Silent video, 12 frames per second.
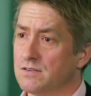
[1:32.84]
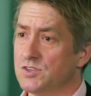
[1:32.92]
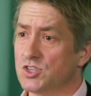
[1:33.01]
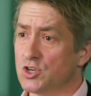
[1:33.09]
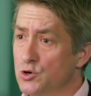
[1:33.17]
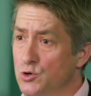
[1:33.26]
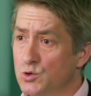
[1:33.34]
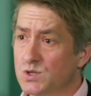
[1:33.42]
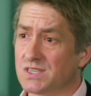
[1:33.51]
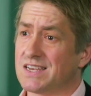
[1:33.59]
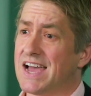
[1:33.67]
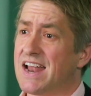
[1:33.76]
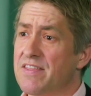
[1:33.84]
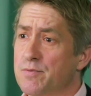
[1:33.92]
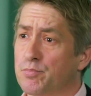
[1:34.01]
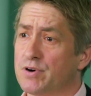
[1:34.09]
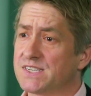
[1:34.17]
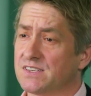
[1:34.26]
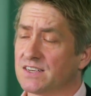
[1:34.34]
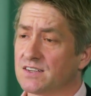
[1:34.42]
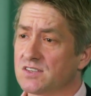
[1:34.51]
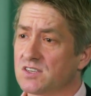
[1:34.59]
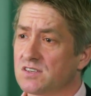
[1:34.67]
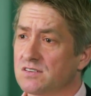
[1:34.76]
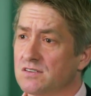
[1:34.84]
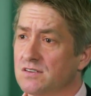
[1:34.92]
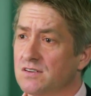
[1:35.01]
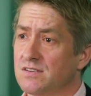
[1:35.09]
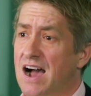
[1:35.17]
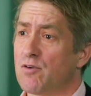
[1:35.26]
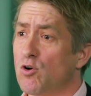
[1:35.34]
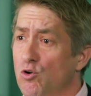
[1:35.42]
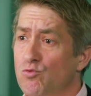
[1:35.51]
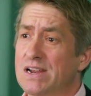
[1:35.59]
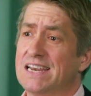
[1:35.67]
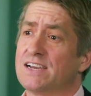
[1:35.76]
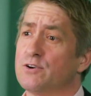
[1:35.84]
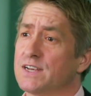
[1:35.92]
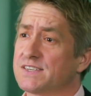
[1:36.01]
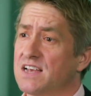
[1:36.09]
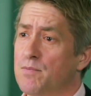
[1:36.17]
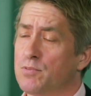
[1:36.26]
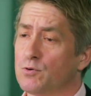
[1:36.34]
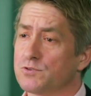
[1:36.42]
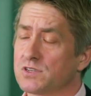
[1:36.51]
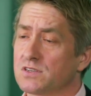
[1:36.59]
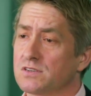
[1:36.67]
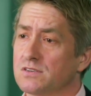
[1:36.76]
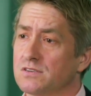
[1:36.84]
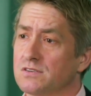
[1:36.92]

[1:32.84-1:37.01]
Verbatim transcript: zoos and other precincts are all really good examples.